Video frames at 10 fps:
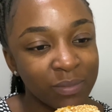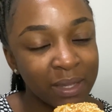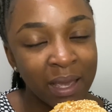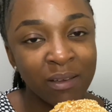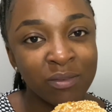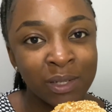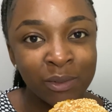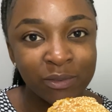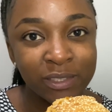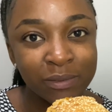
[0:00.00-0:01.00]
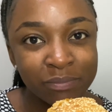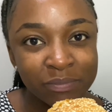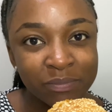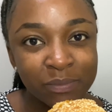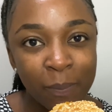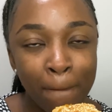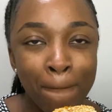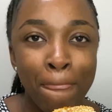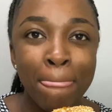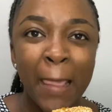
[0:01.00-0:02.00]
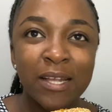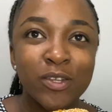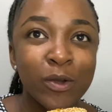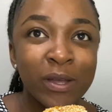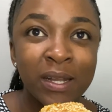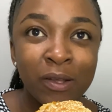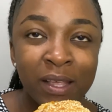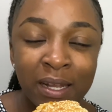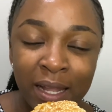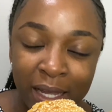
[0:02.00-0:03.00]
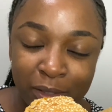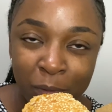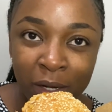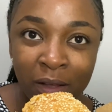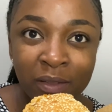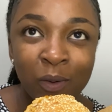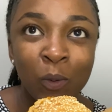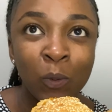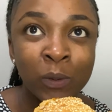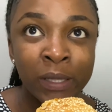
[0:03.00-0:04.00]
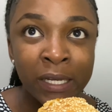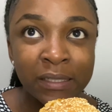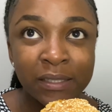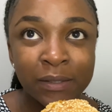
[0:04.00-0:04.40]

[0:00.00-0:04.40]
I have lived. So we went out that night. We're out the whole night,